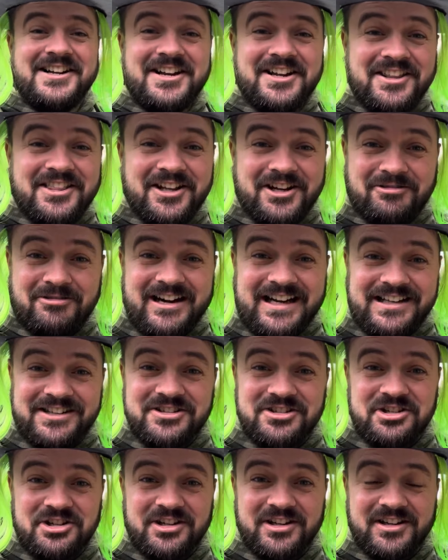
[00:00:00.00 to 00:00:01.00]
The
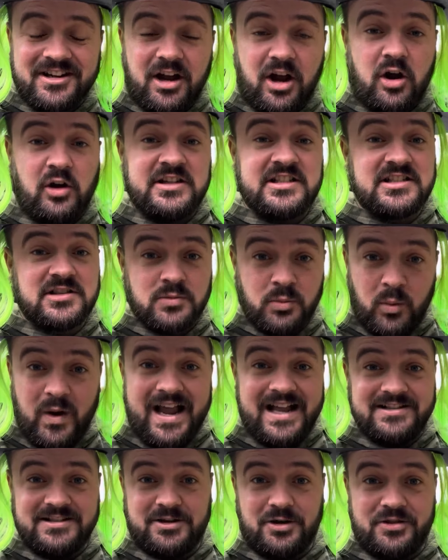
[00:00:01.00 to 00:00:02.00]
Grinch. I
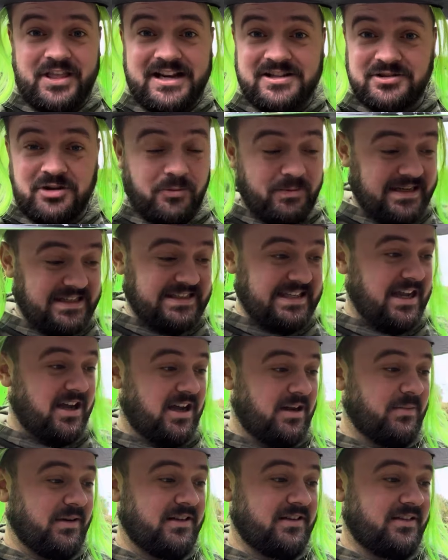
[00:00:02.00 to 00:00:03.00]
swear to God, that's not been set
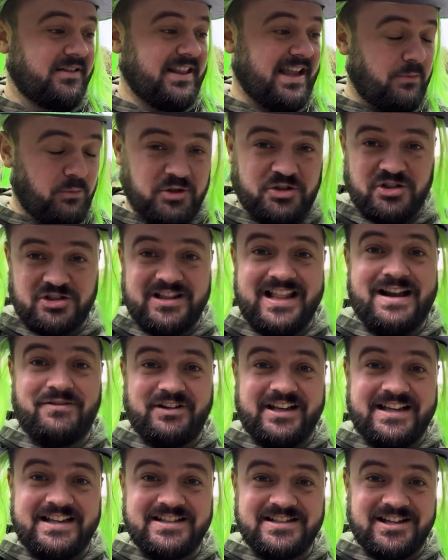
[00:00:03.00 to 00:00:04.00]
up. That was just left
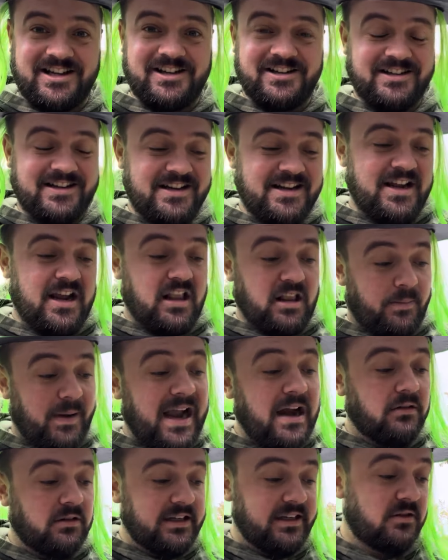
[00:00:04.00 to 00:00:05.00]
here. So, and
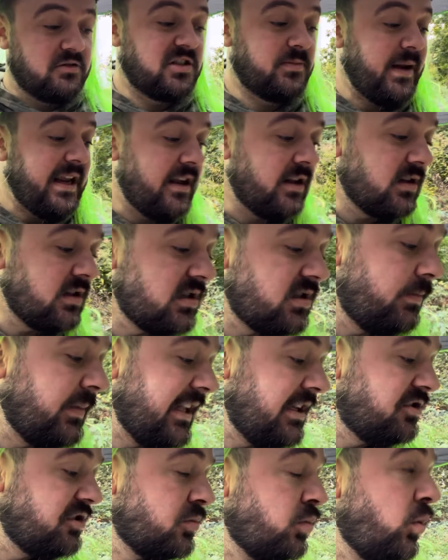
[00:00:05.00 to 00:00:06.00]
apparently I was speaking to somebody that's just